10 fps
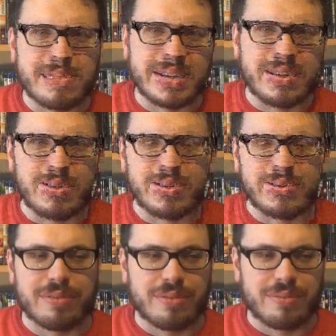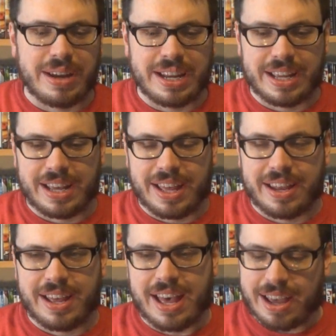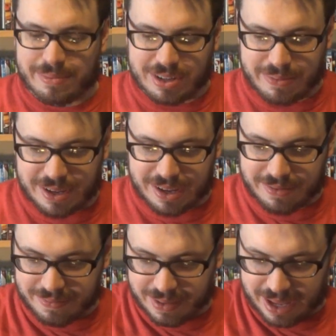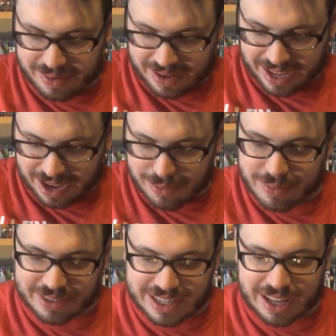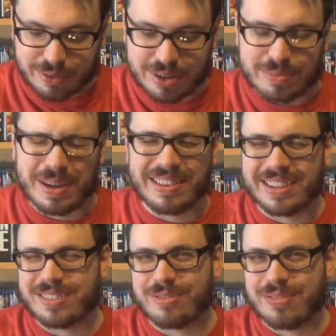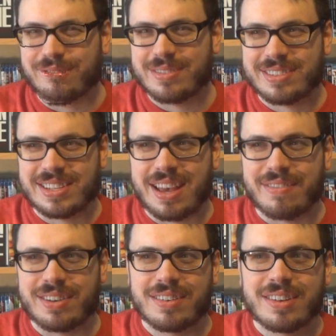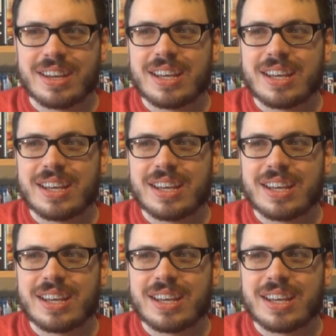of mediocre rating on IMDb, but I can't remember exactly what it is, but I think it's around 7,